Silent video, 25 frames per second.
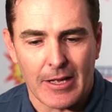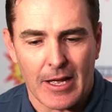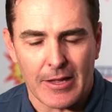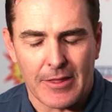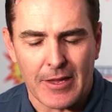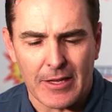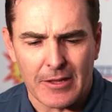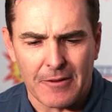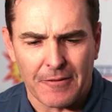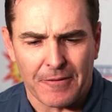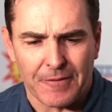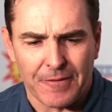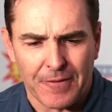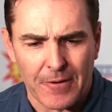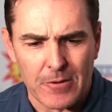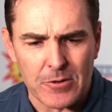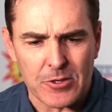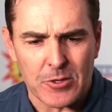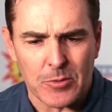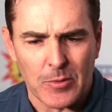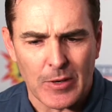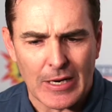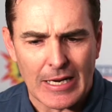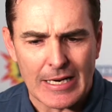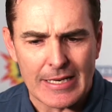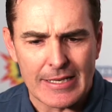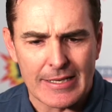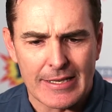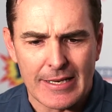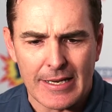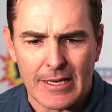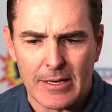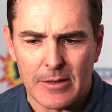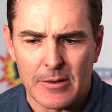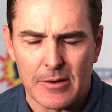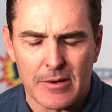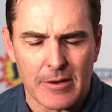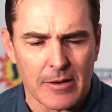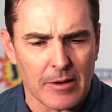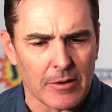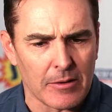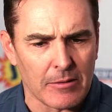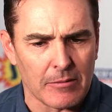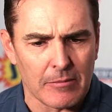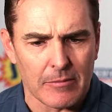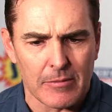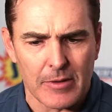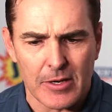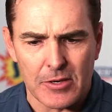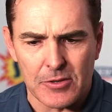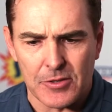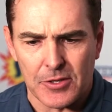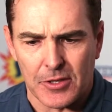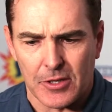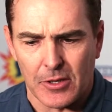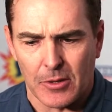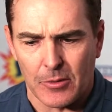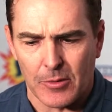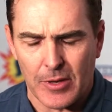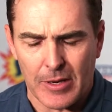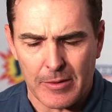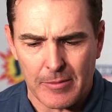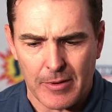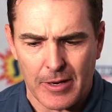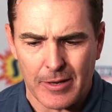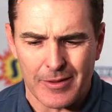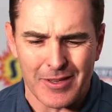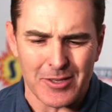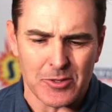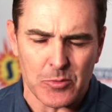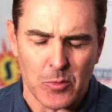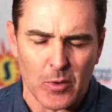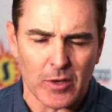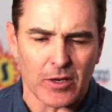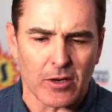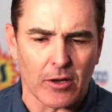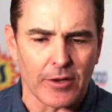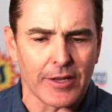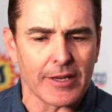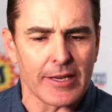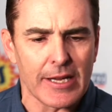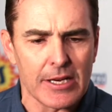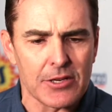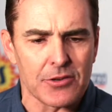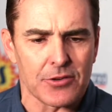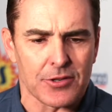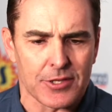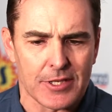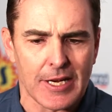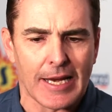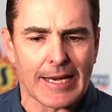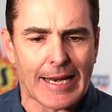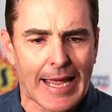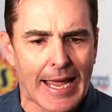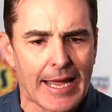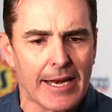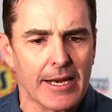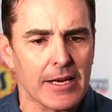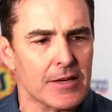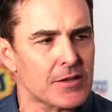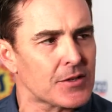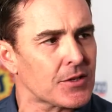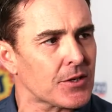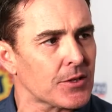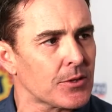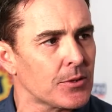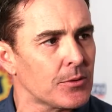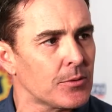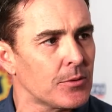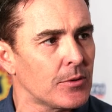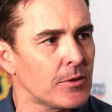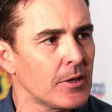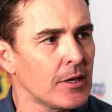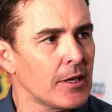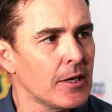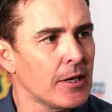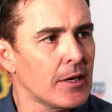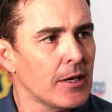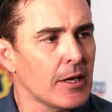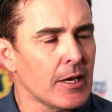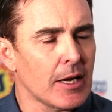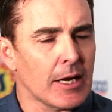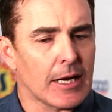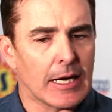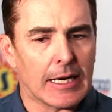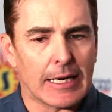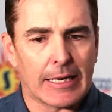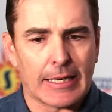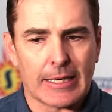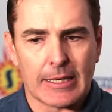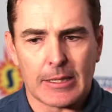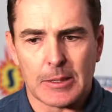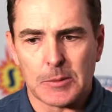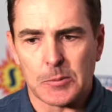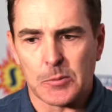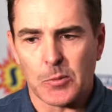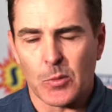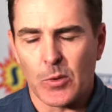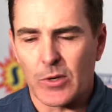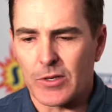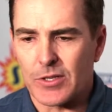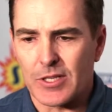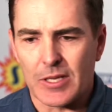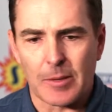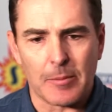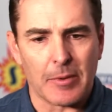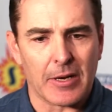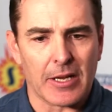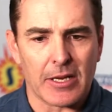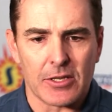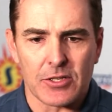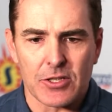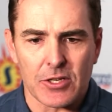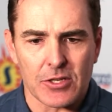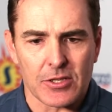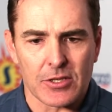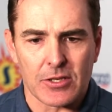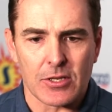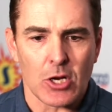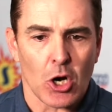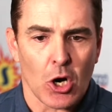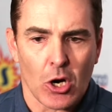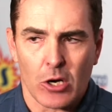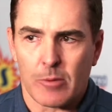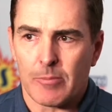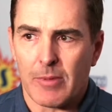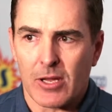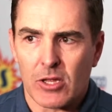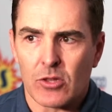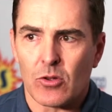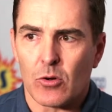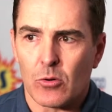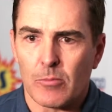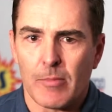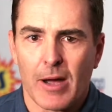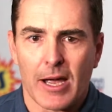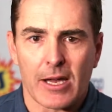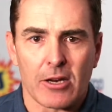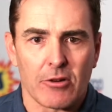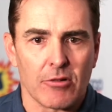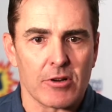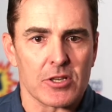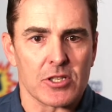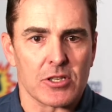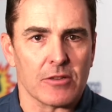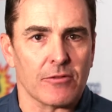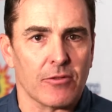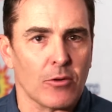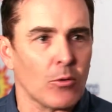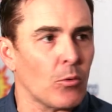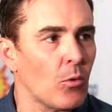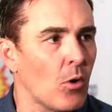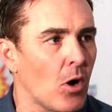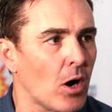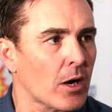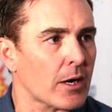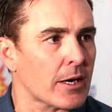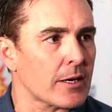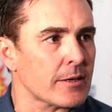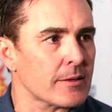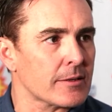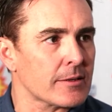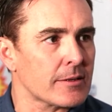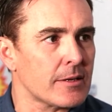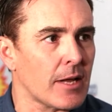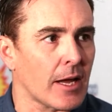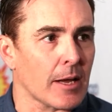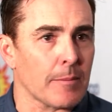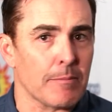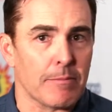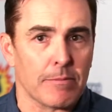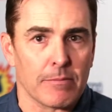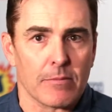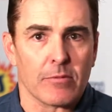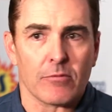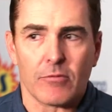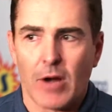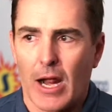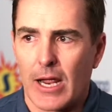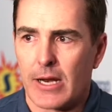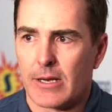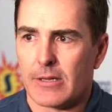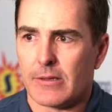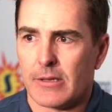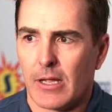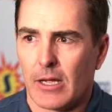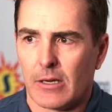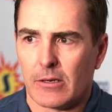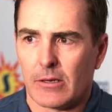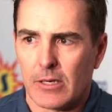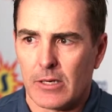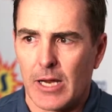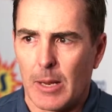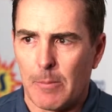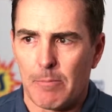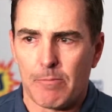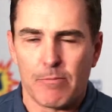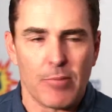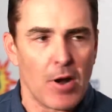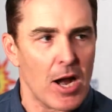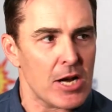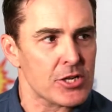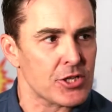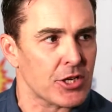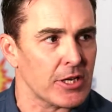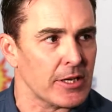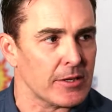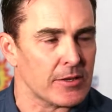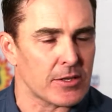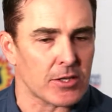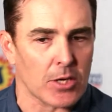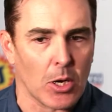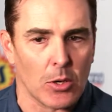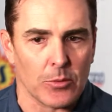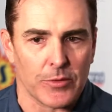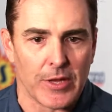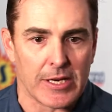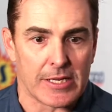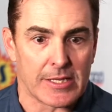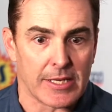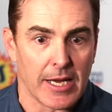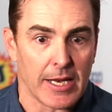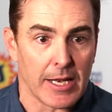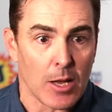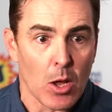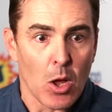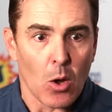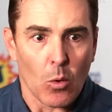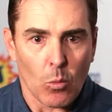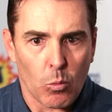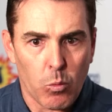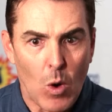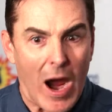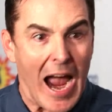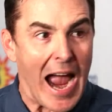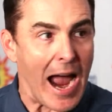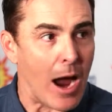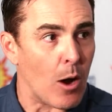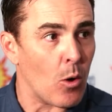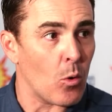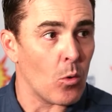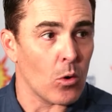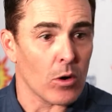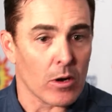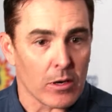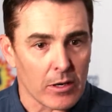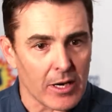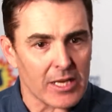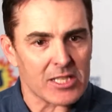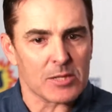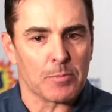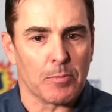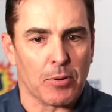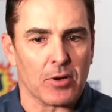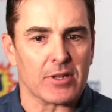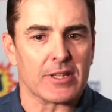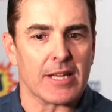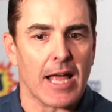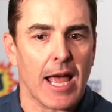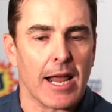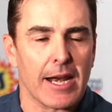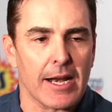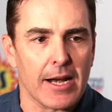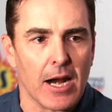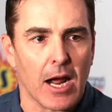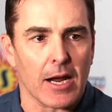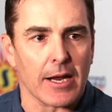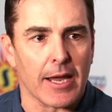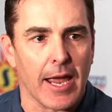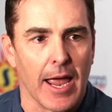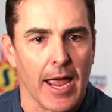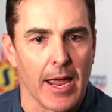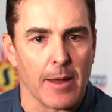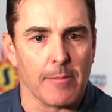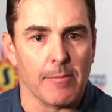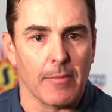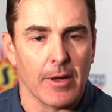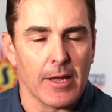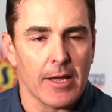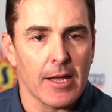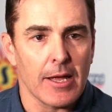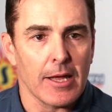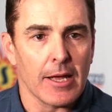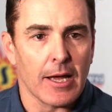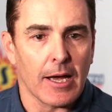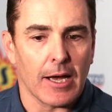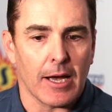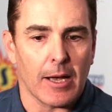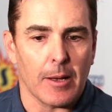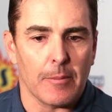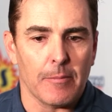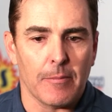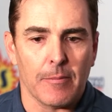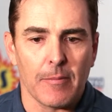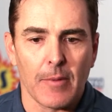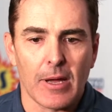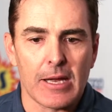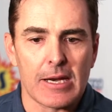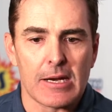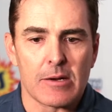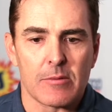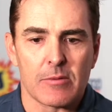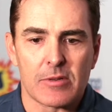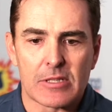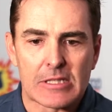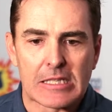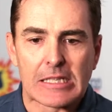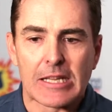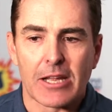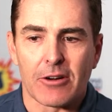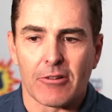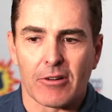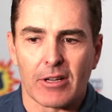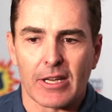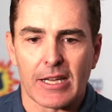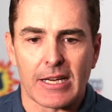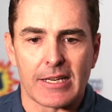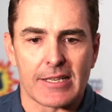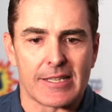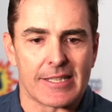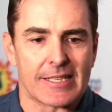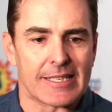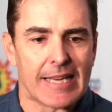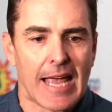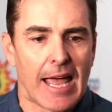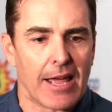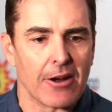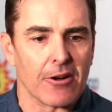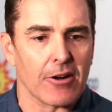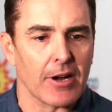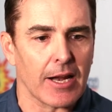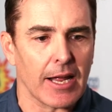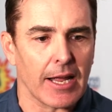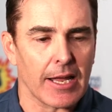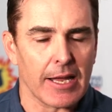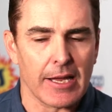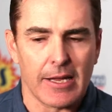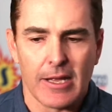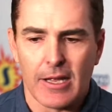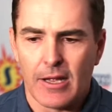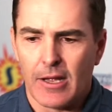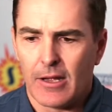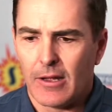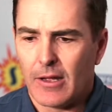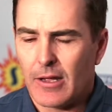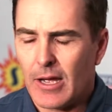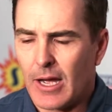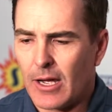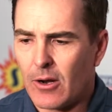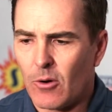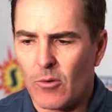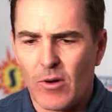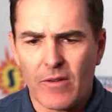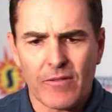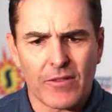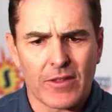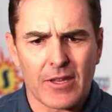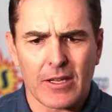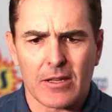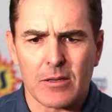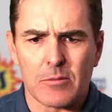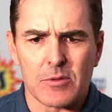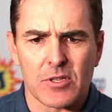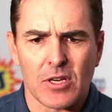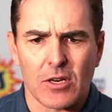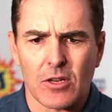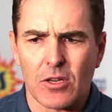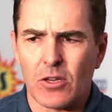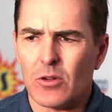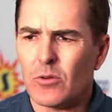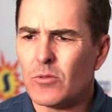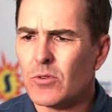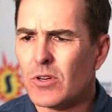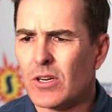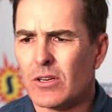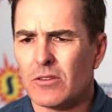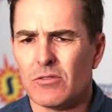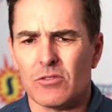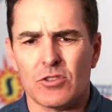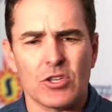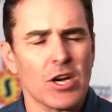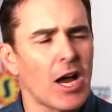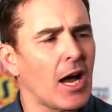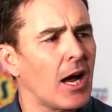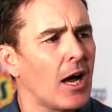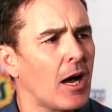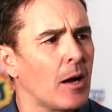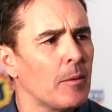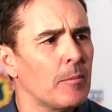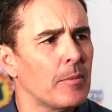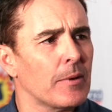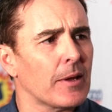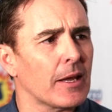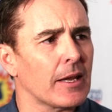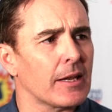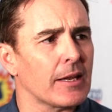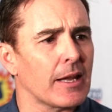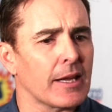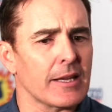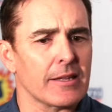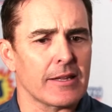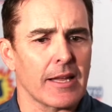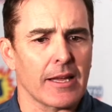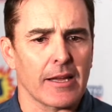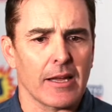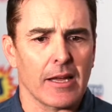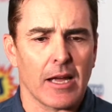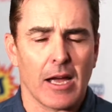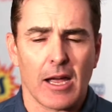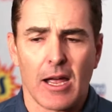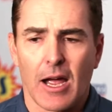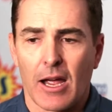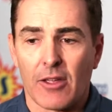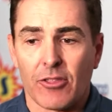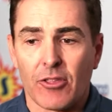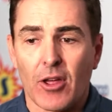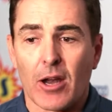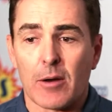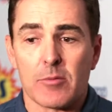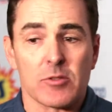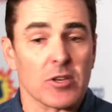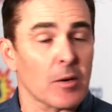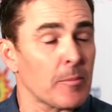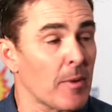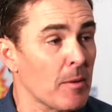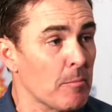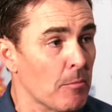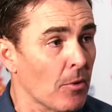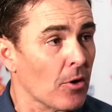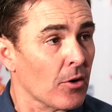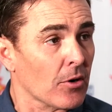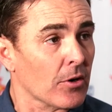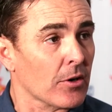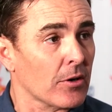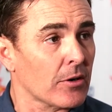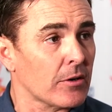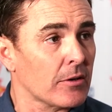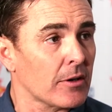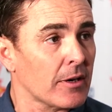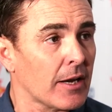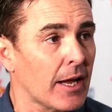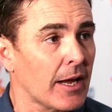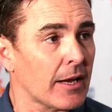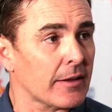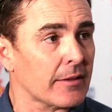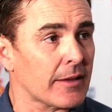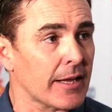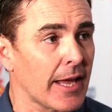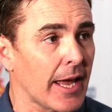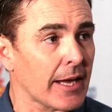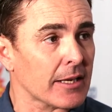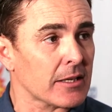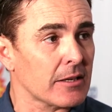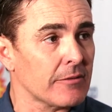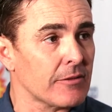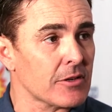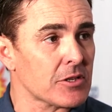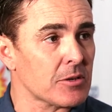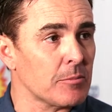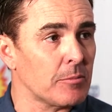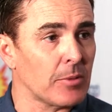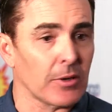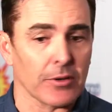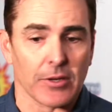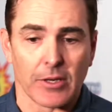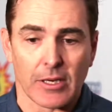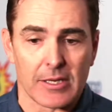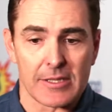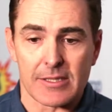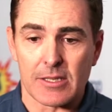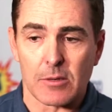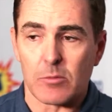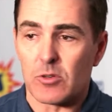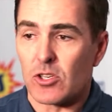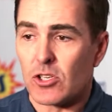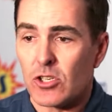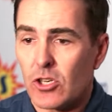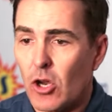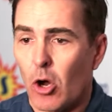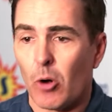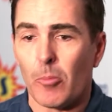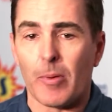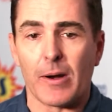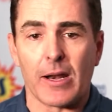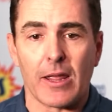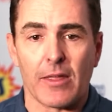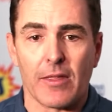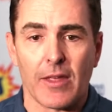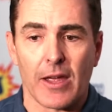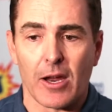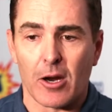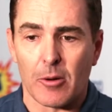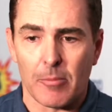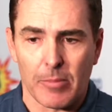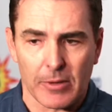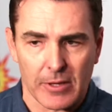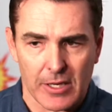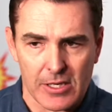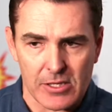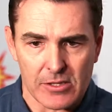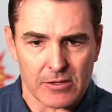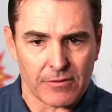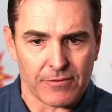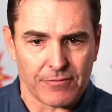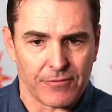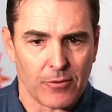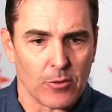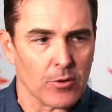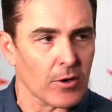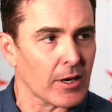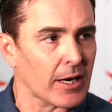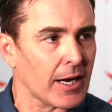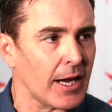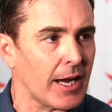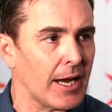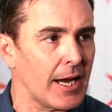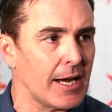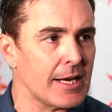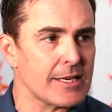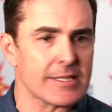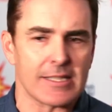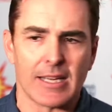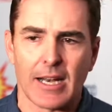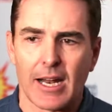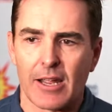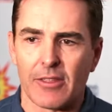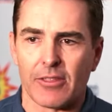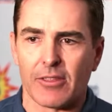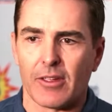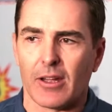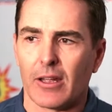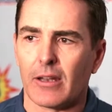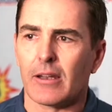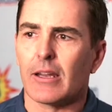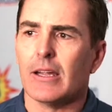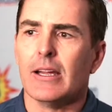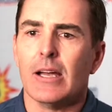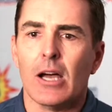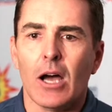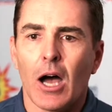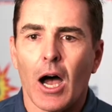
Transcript: I think the first one I did years ago. It, there's one called Interstate eighty-two, um, where somebody had just heard me do my Christopher Walken type right impression. So they said, "Wow, let's put that in our game." Um, and it was literally a Saturday. I don't even think there was a union job, and they, they I, I thought I was going to be murdered at the Activision building because there was nobody there but these four guys, and I thought.